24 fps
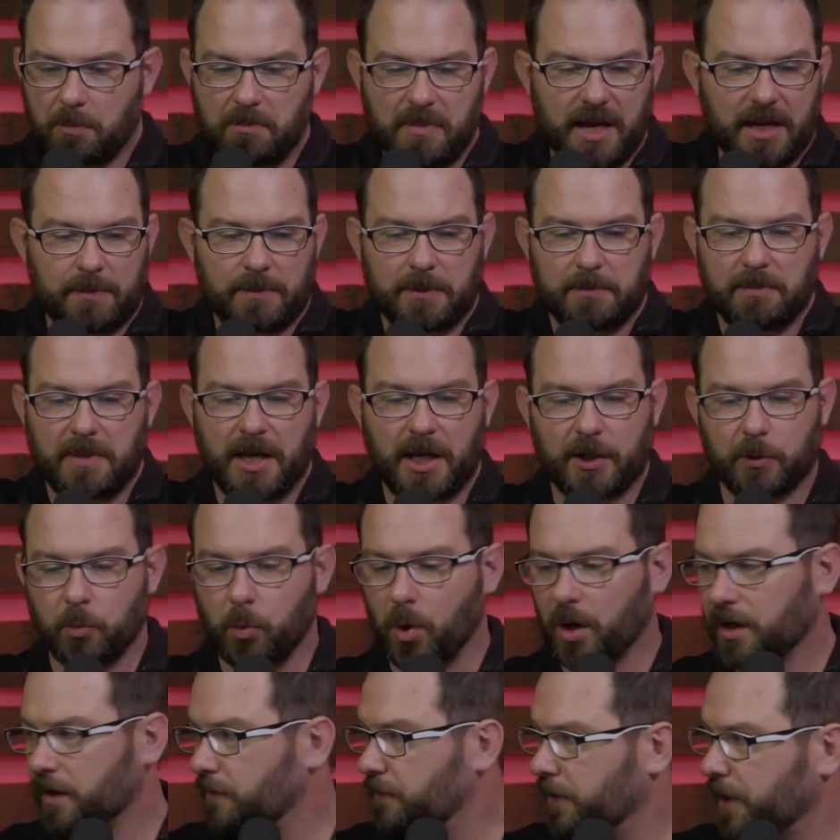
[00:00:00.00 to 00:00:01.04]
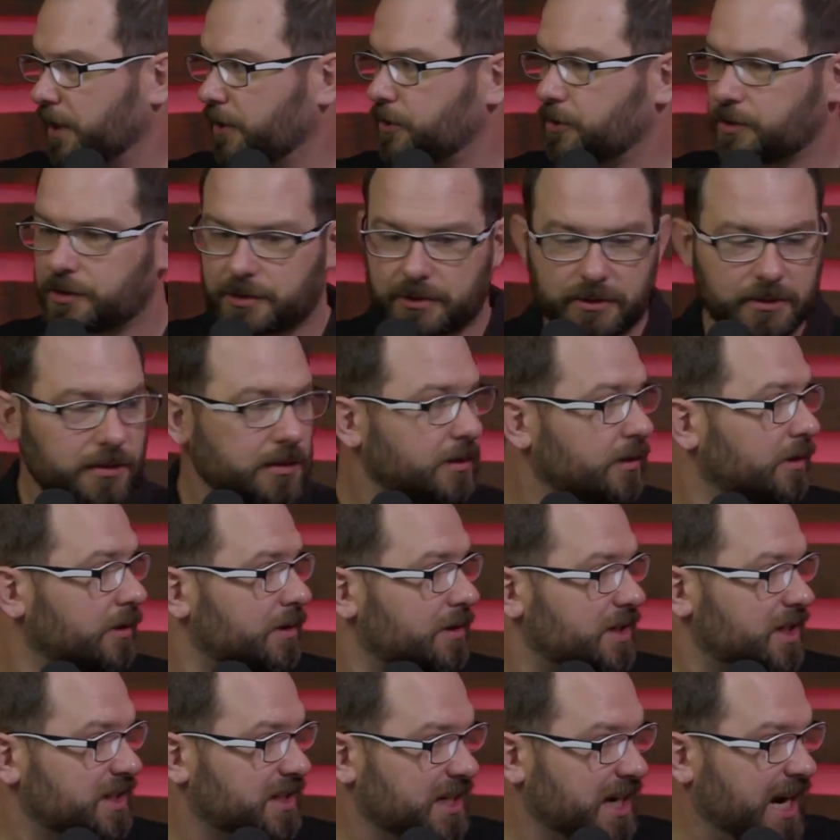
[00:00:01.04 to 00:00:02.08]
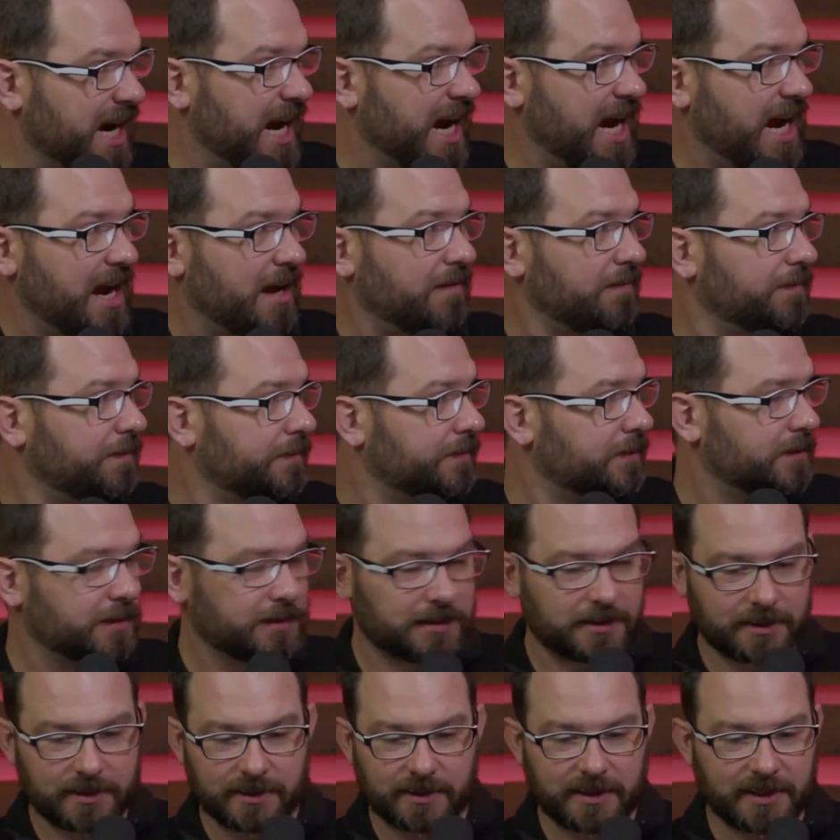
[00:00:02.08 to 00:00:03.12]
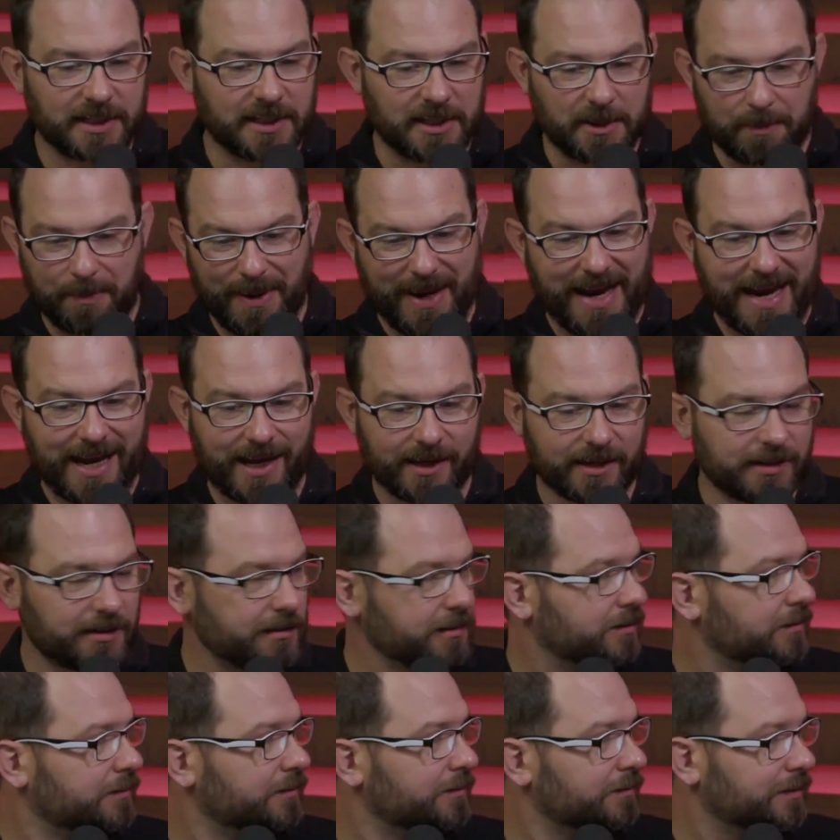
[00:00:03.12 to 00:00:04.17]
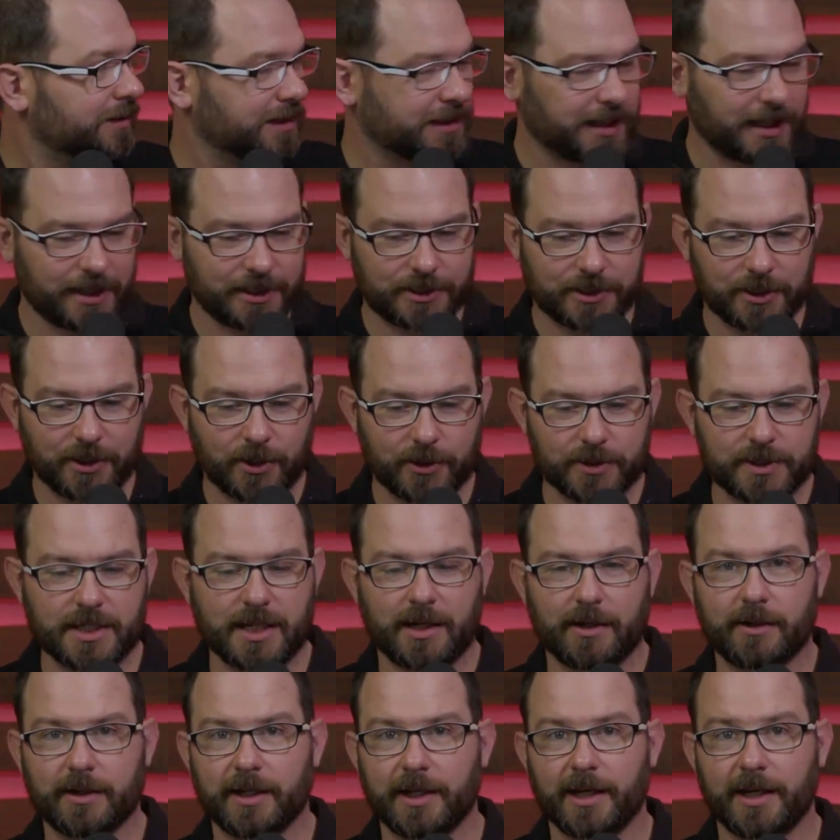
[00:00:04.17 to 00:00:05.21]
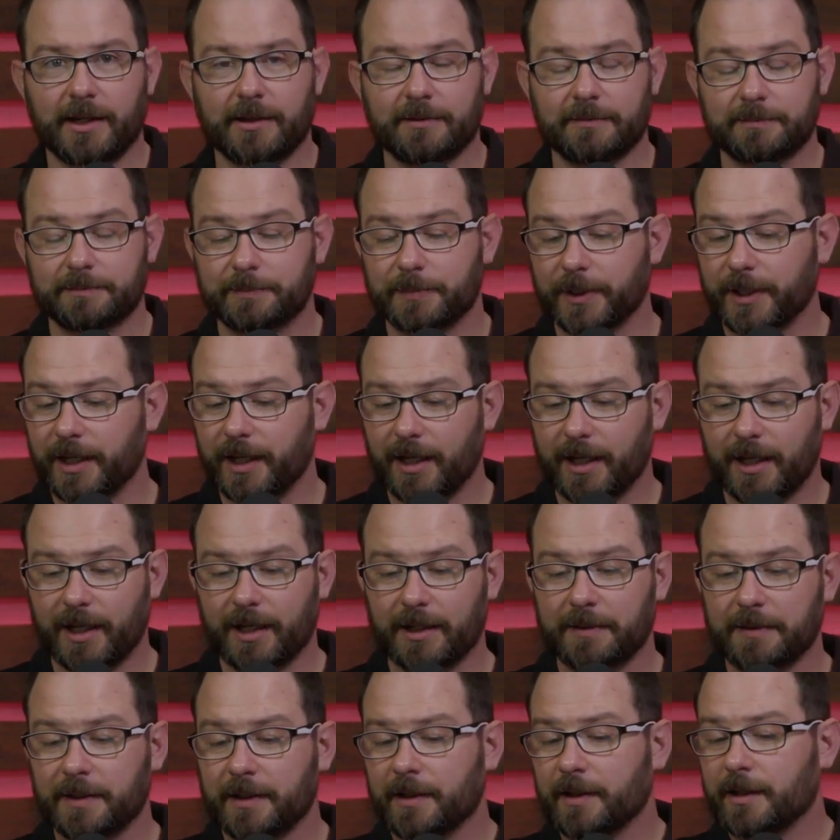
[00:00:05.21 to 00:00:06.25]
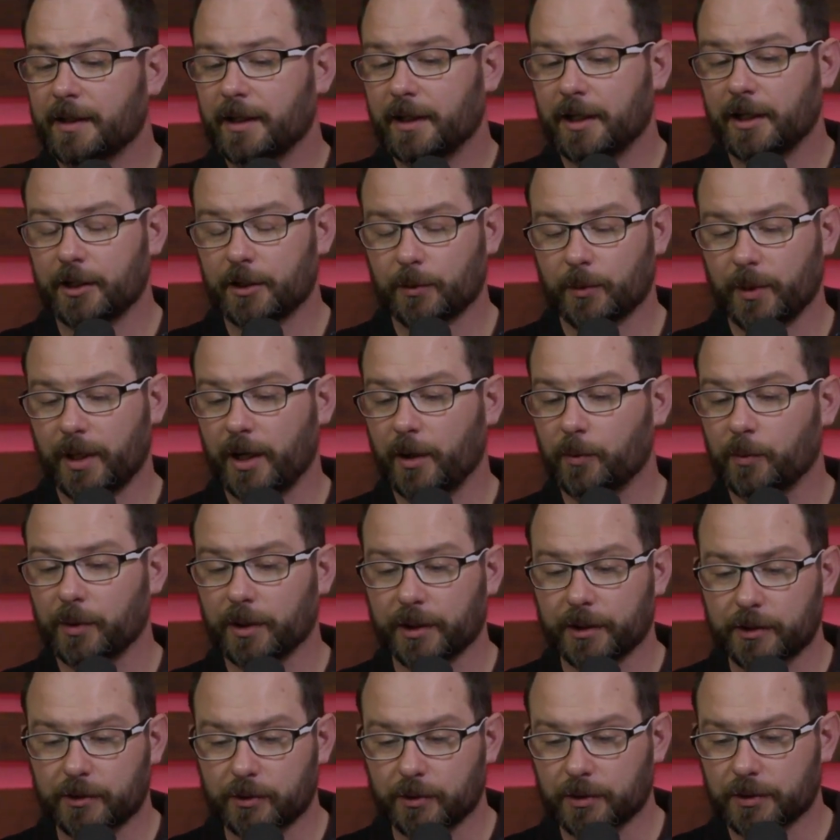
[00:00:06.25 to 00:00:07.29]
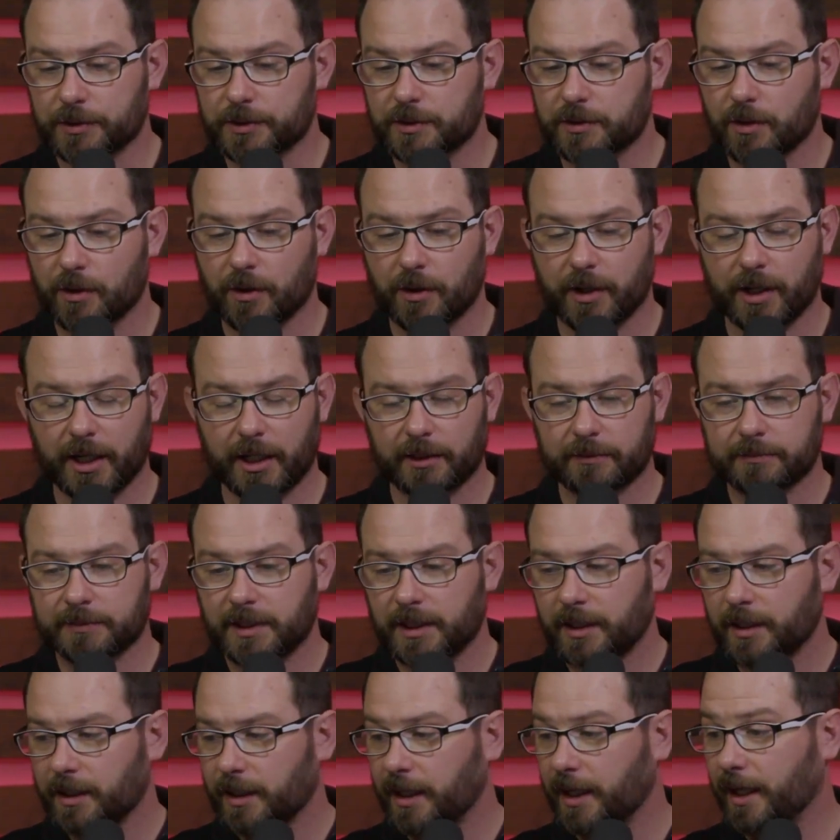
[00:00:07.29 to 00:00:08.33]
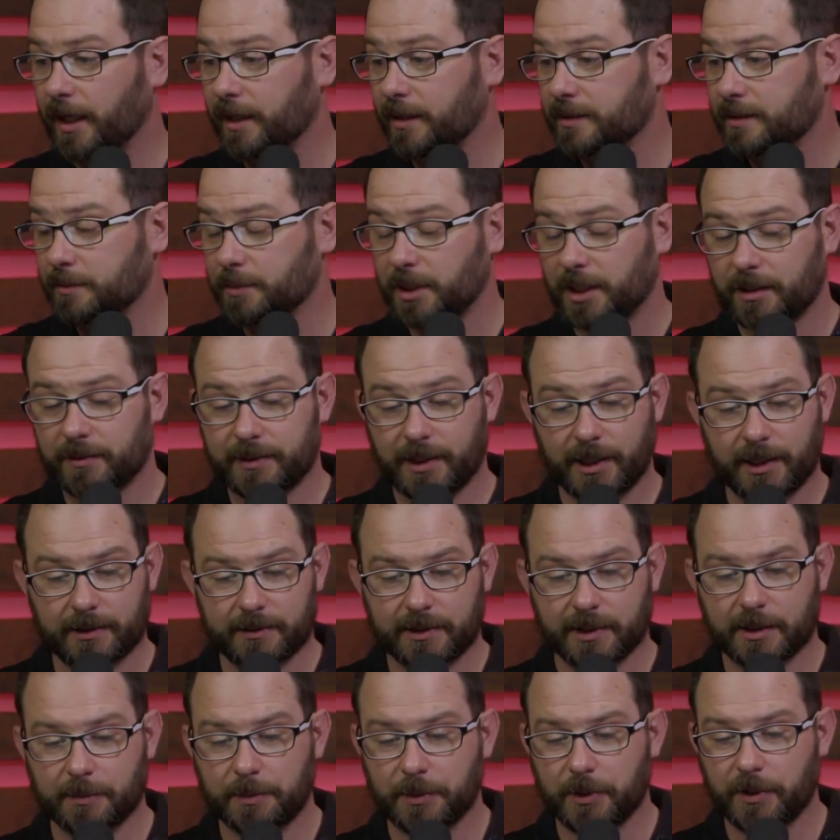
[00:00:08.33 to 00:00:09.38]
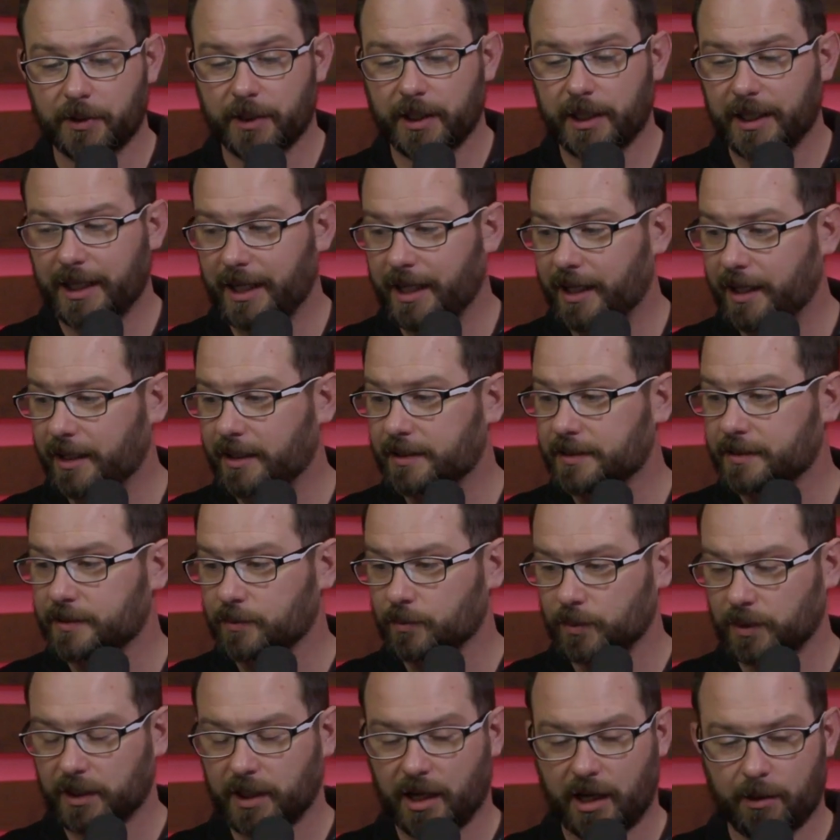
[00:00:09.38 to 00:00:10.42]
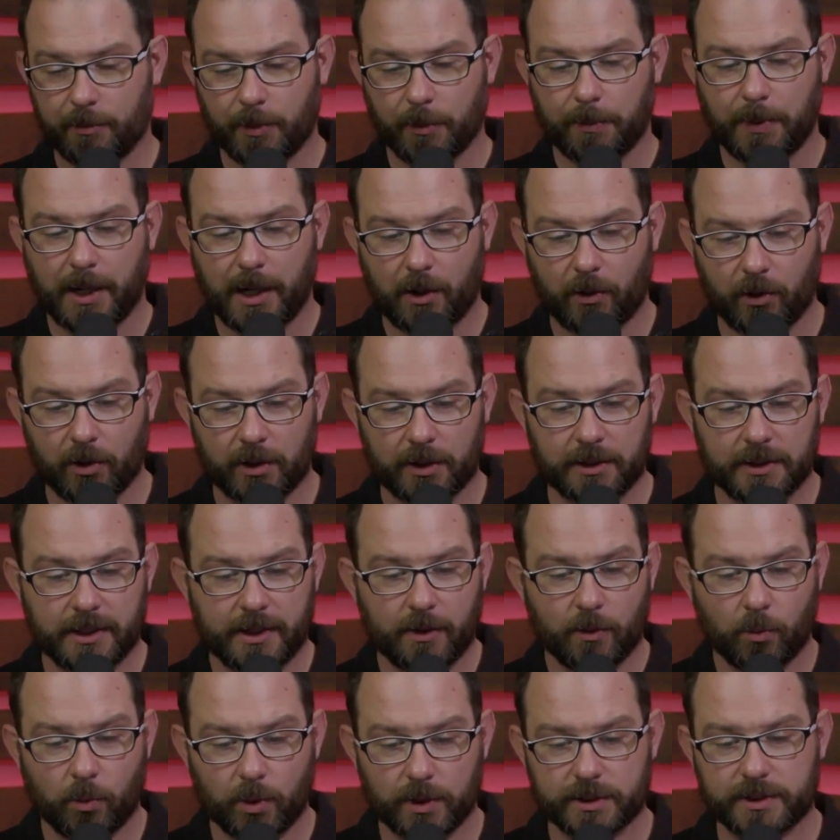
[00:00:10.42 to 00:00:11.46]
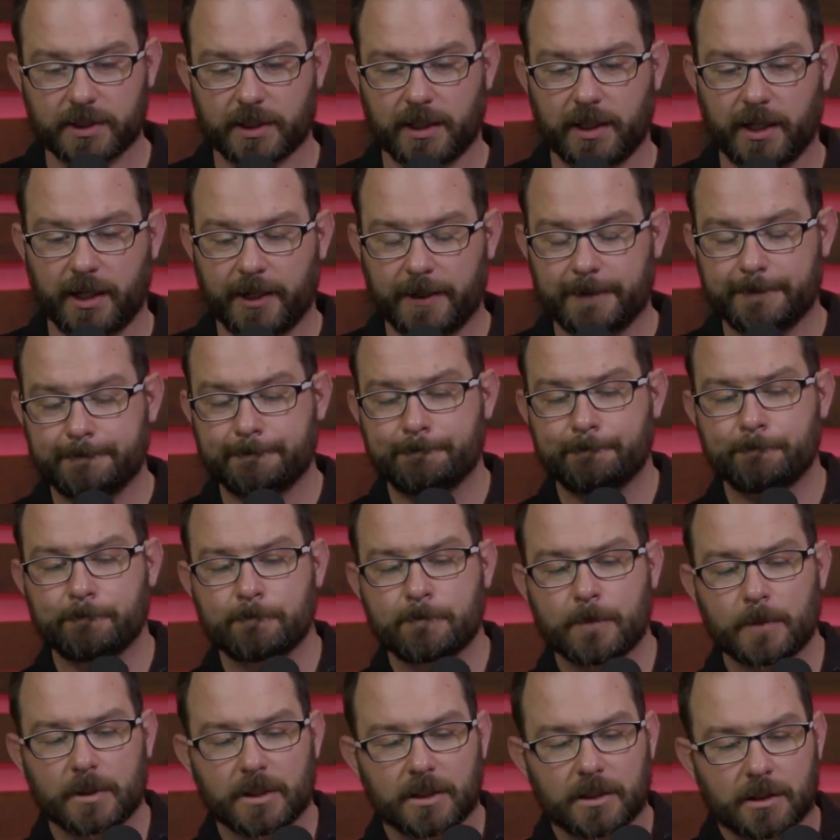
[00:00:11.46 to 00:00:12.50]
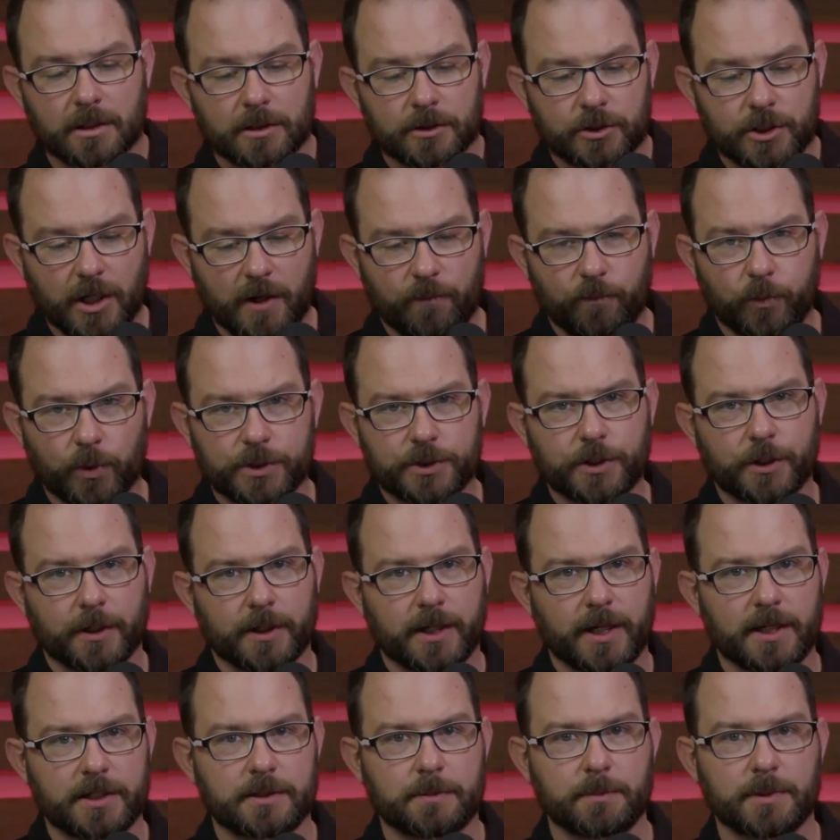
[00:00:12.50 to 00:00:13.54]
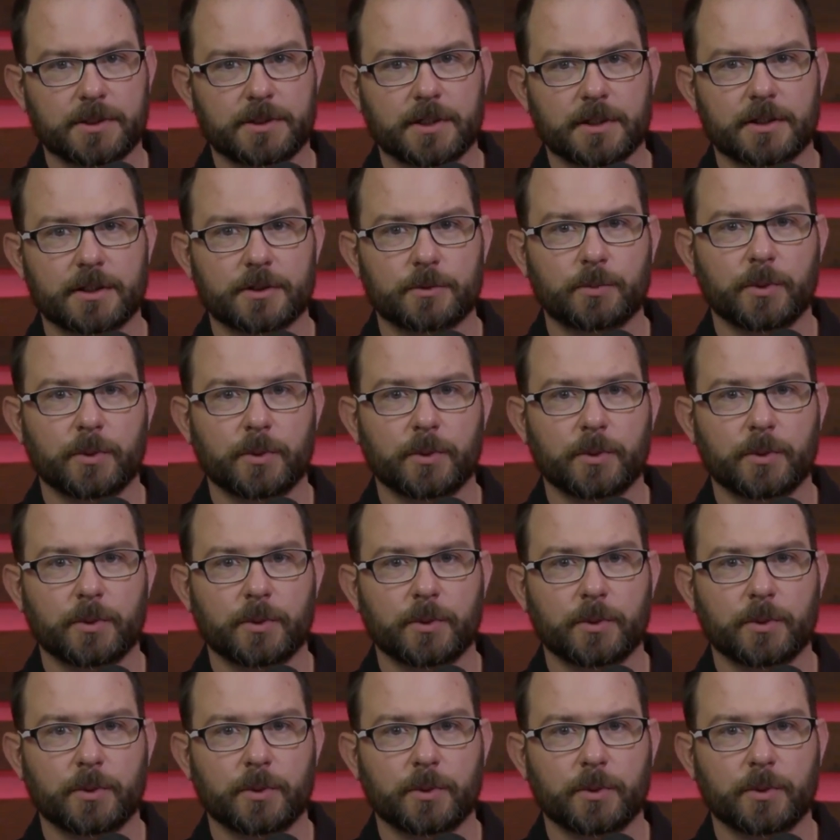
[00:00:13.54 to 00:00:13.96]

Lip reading: maybe make one of each just to have in the back in case she goes down again. But either way, a really cool story. And I mean, hey, the community has reliable power once again. Jeff, what's your in case you missed it